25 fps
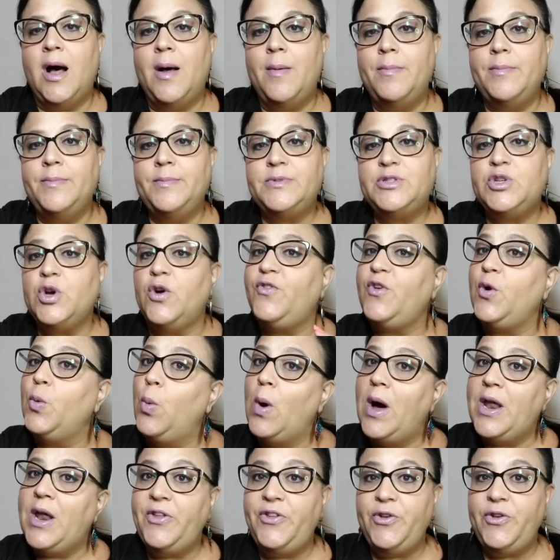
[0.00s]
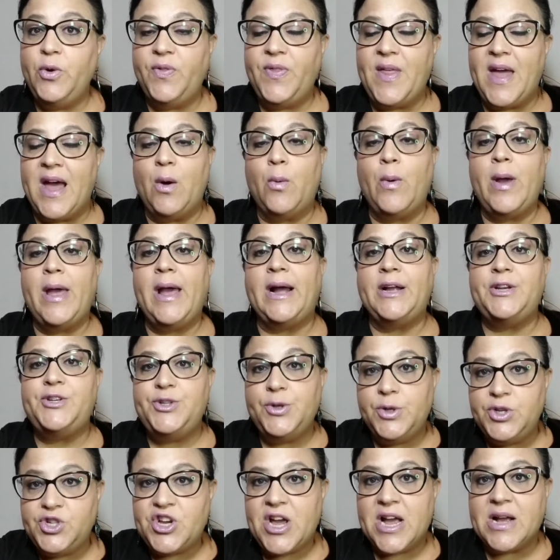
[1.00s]
Um, so if you want to do it that way,
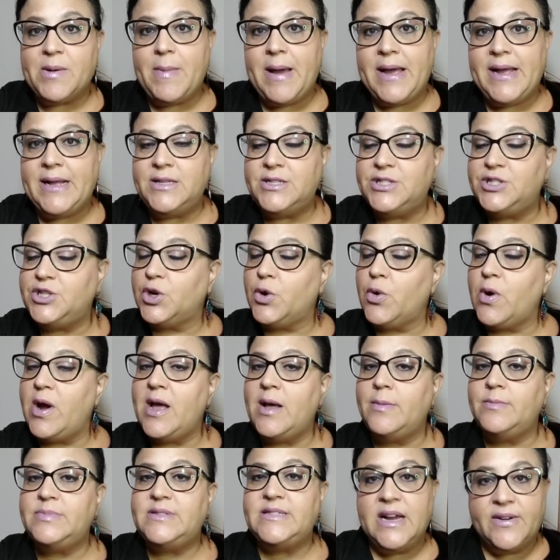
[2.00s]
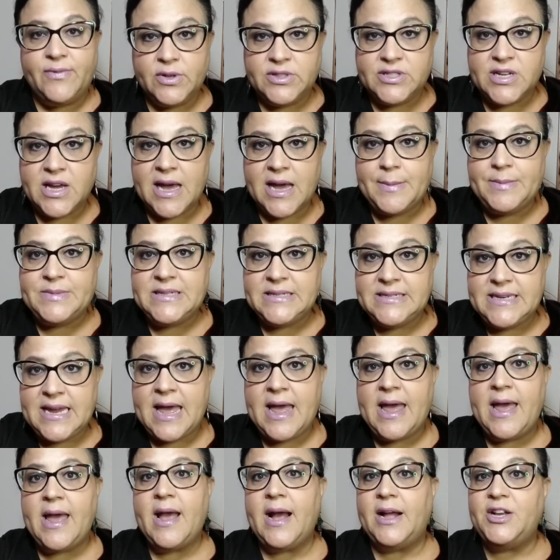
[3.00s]
I do check my Instagram several times
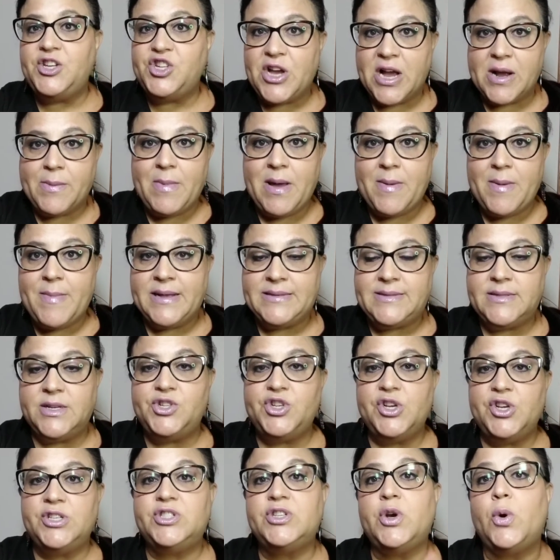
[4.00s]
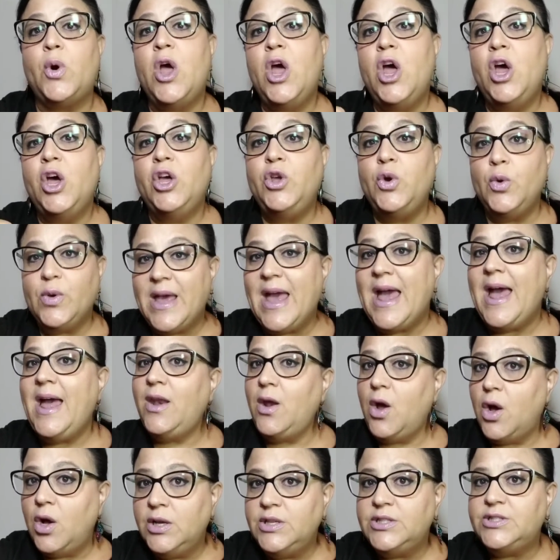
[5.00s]
a day. I check my messages. So you
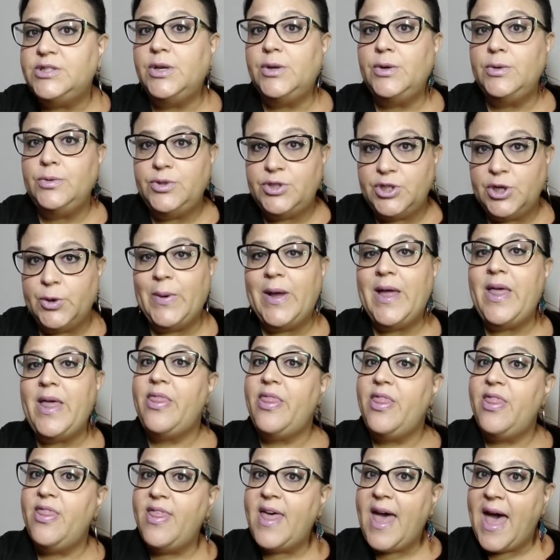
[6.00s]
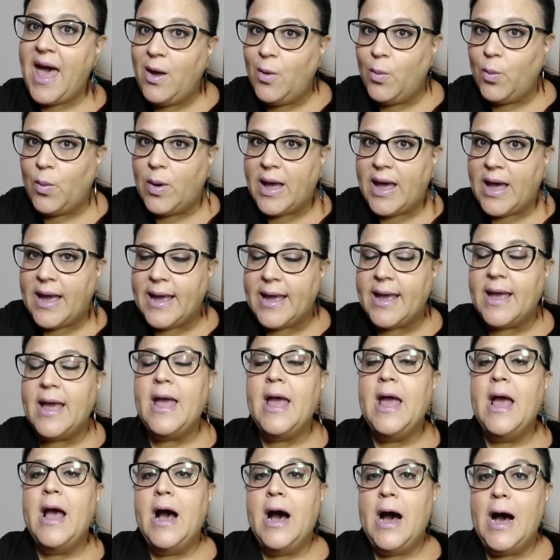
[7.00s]
can also do it that
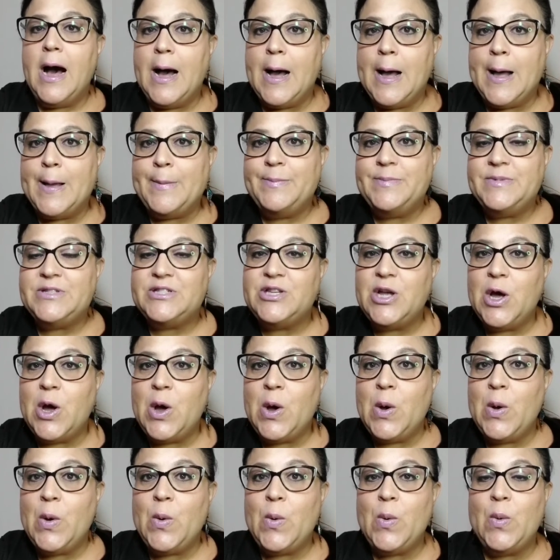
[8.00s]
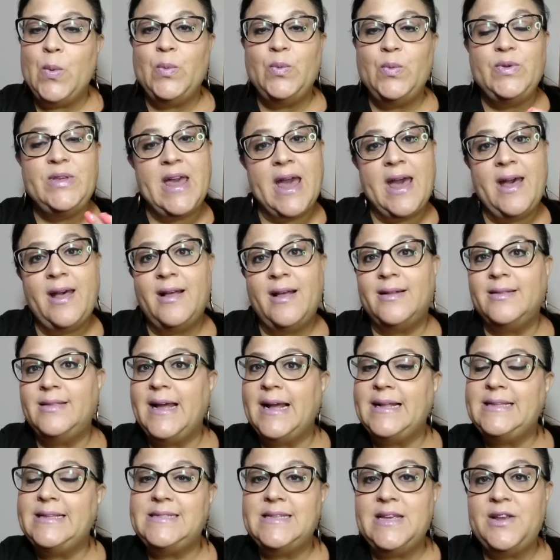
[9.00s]
way. Um, so
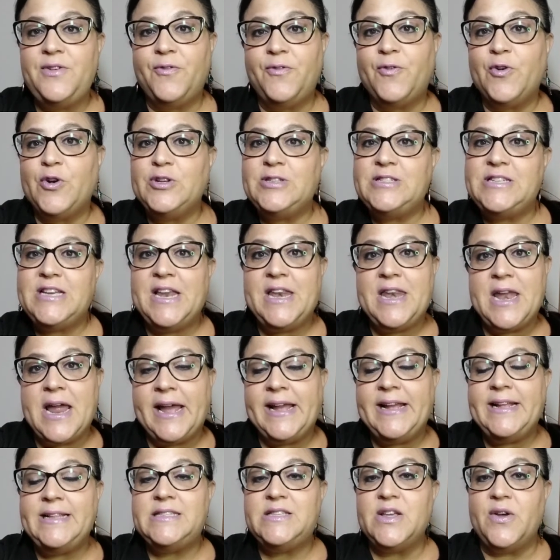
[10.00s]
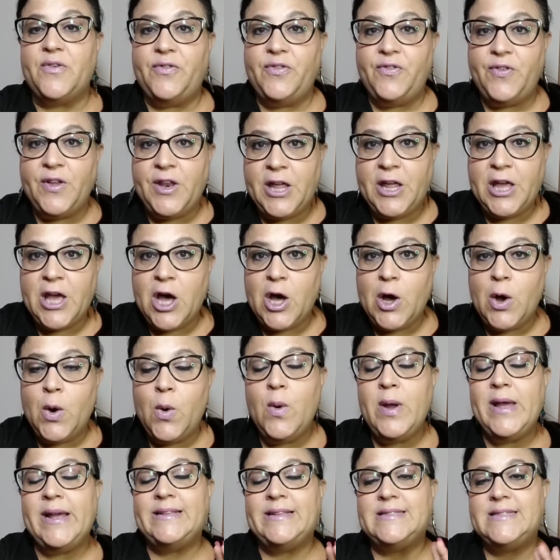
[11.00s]
yeah, that's it for tonight's
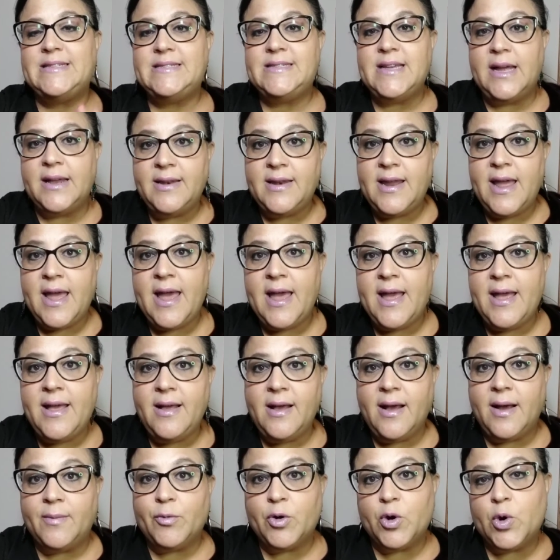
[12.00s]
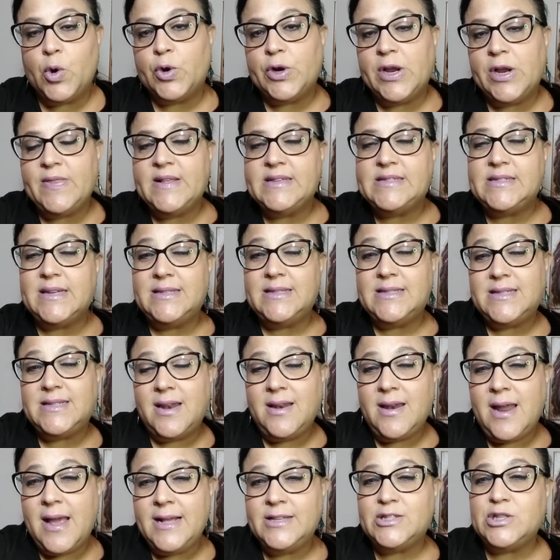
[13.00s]
video. It's Sunday. I'm recording this on
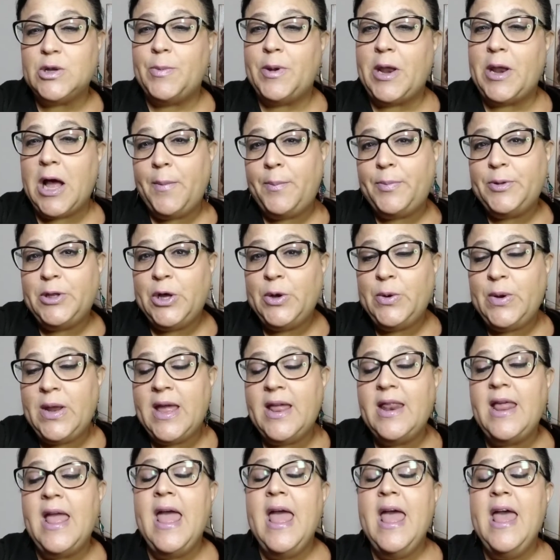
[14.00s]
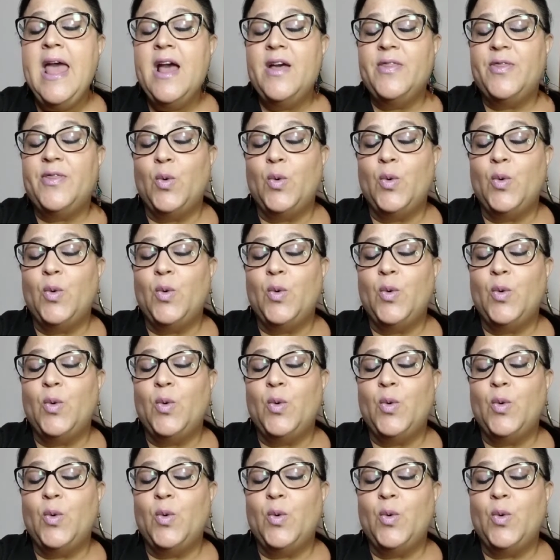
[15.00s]
Sunday, so I'm going to upload it.